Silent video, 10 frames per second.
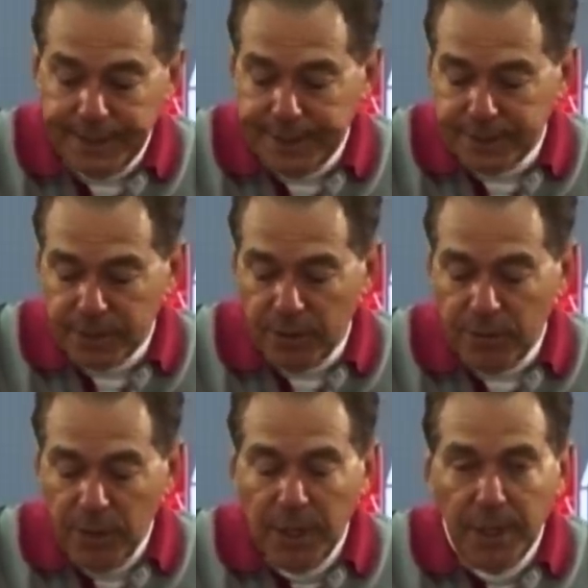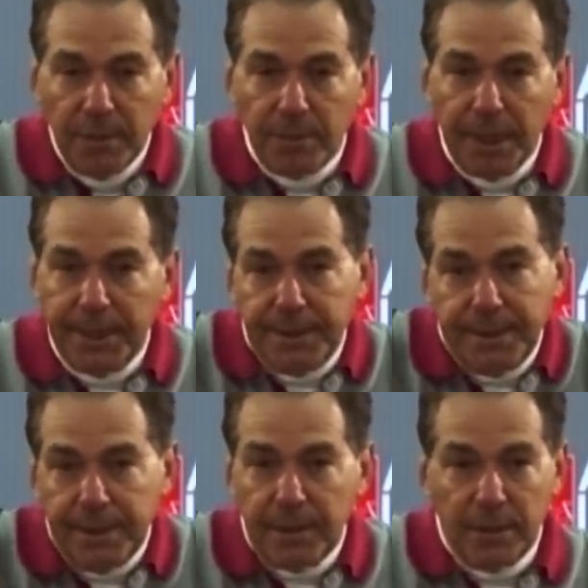Uh, so, but,
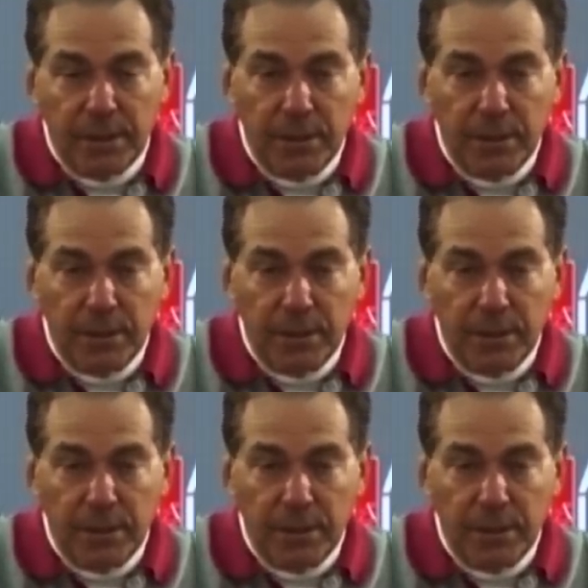you,